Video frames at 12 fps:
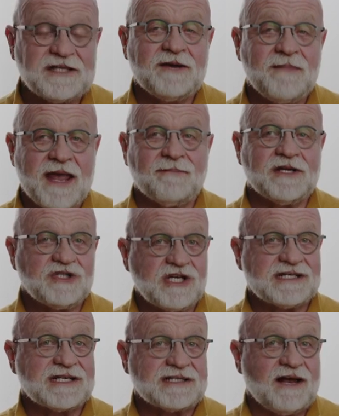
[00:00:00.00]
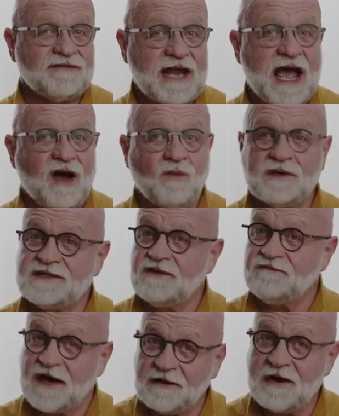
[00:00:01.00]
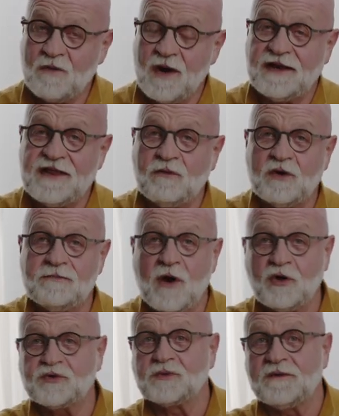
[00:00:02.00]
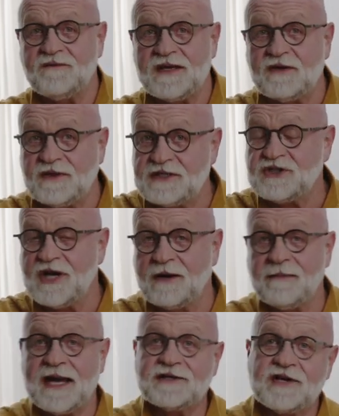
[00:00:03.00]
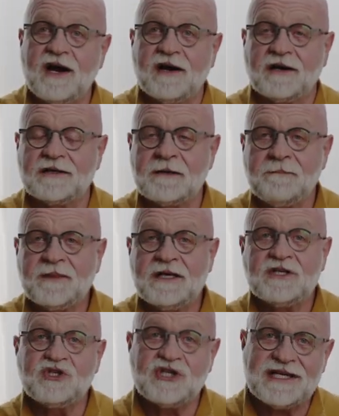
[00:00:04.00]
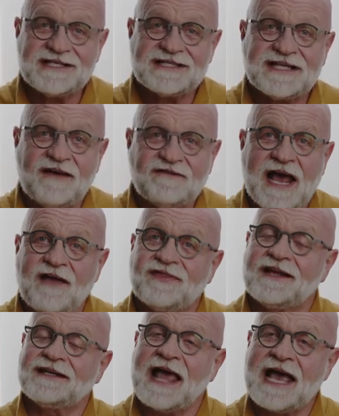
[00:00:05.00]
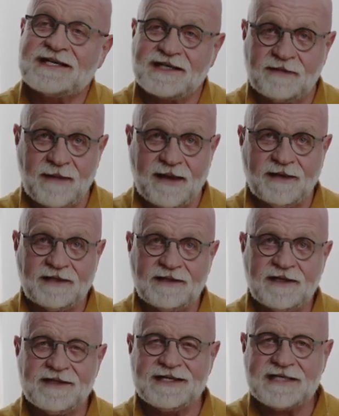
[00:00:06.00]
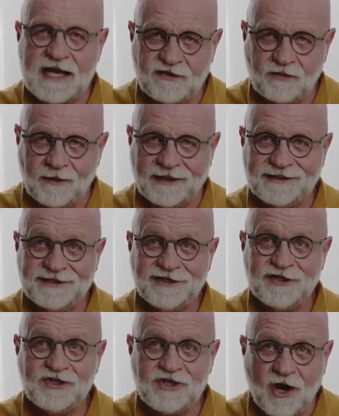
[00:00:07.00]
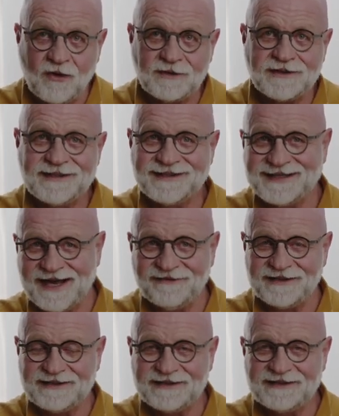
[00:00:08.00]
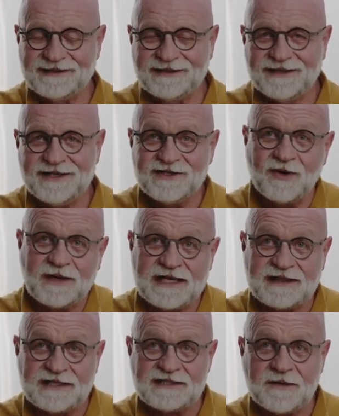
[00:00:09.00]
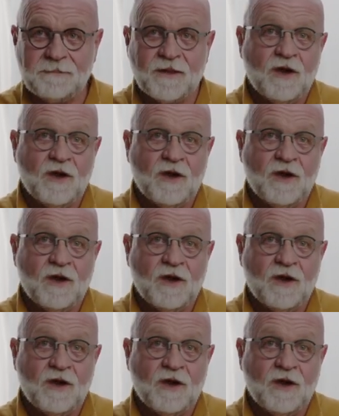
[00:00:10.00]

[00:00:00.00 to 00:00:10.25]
commandment Jesus left out was the very one that would most reveal this young man's heart. Jesus left out the last commandment, the 10th one don't covet. So get this.